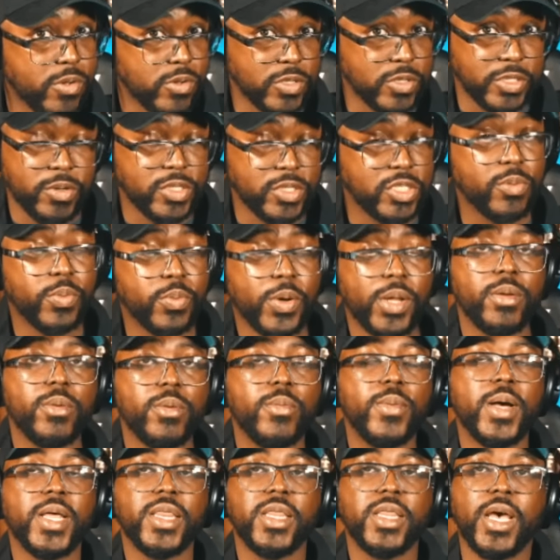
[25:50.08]
There was no problem
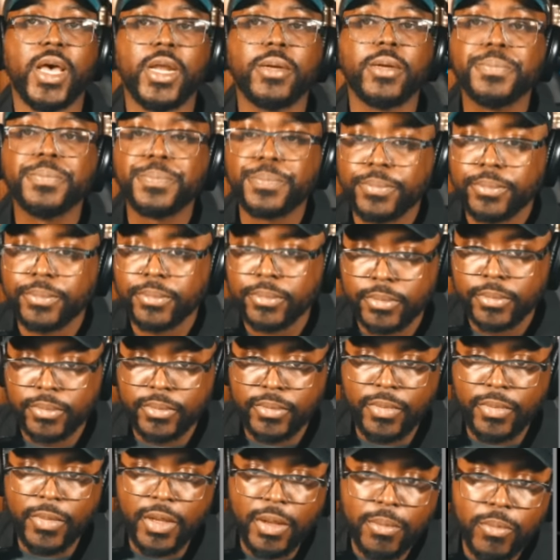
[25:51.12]
about that.
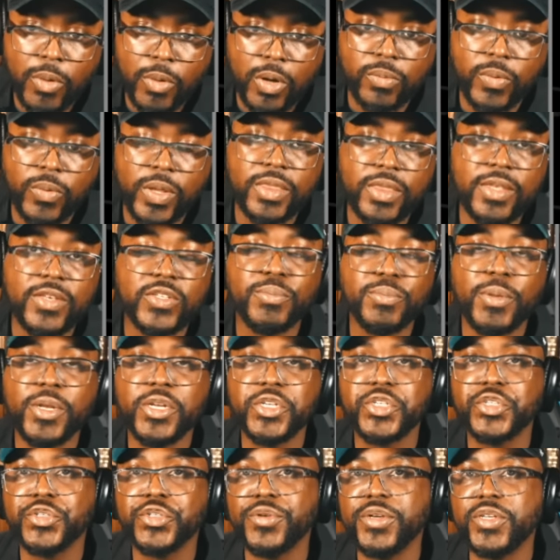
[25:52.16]
But when these
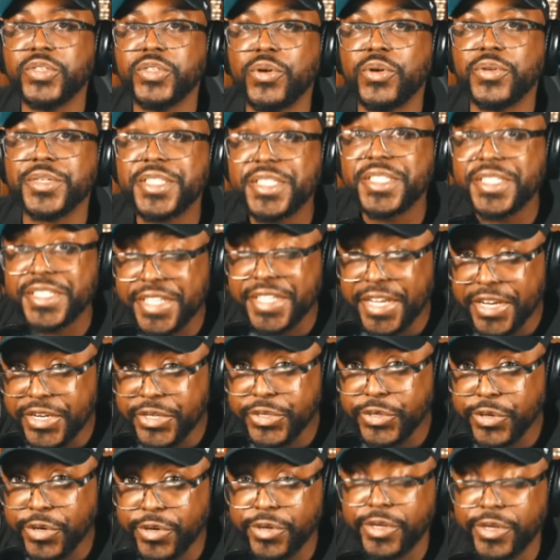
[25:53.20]
ministries are
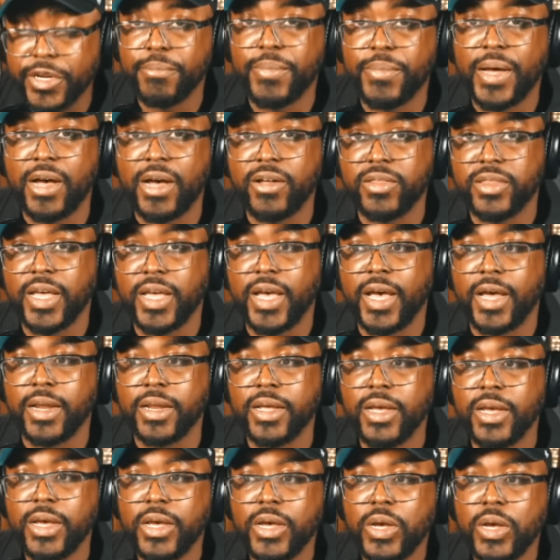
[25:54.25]
centered about that,
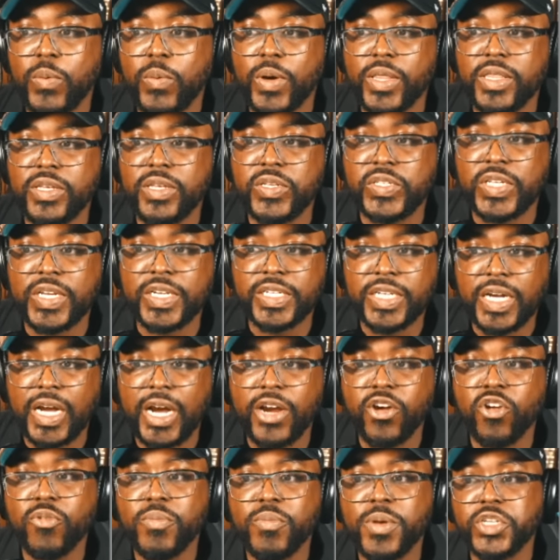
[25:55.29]
when these
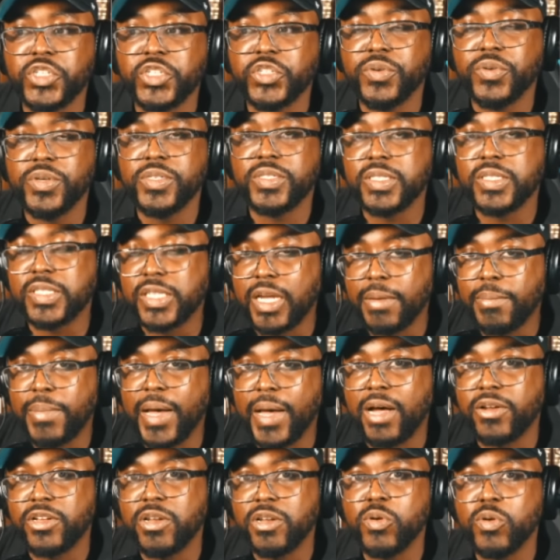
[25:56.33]
entire ministries is
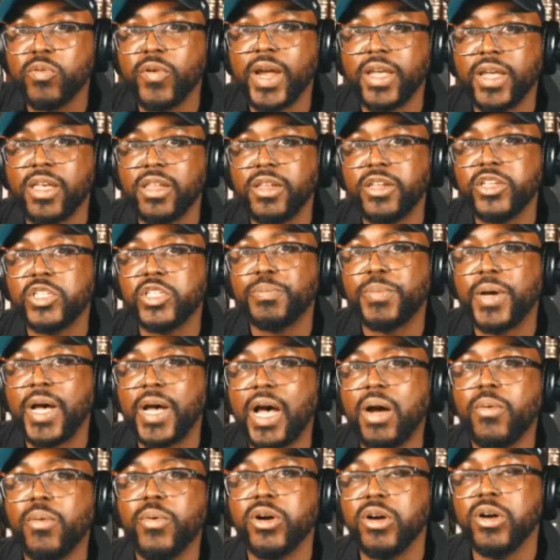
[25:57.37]
about the miraculous
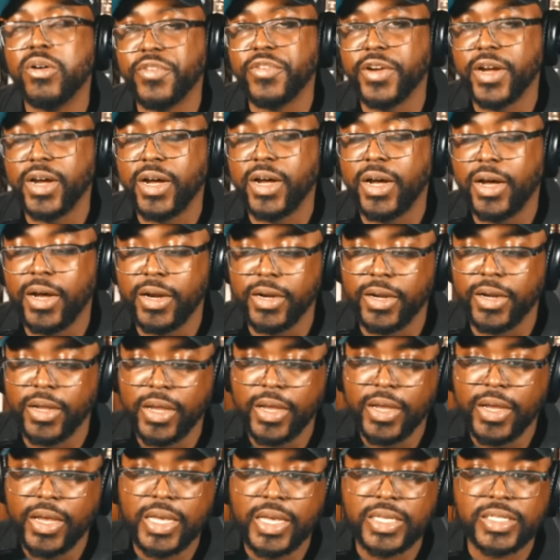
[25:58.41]
power of God,
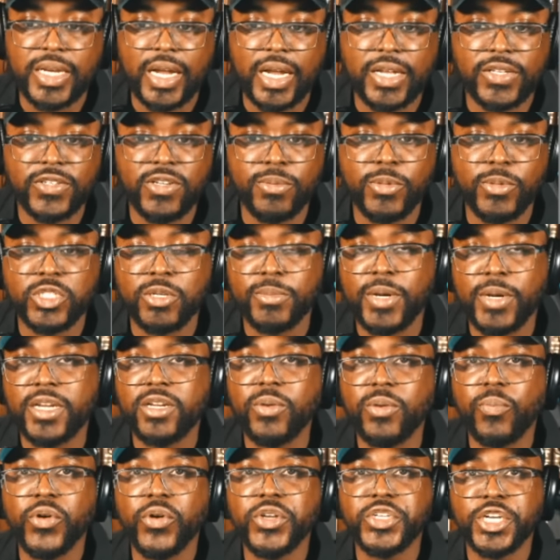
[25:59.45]
it's not so much about
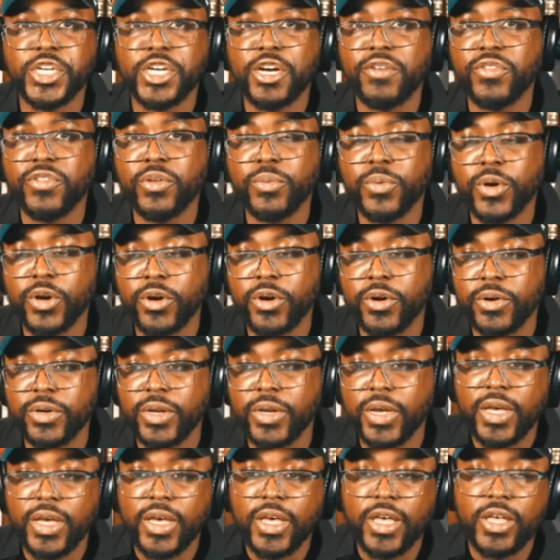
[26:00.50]
the preaching of the word.
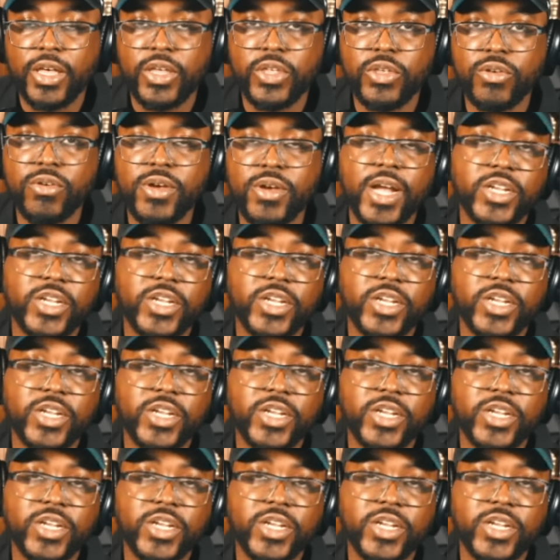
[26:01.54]
You got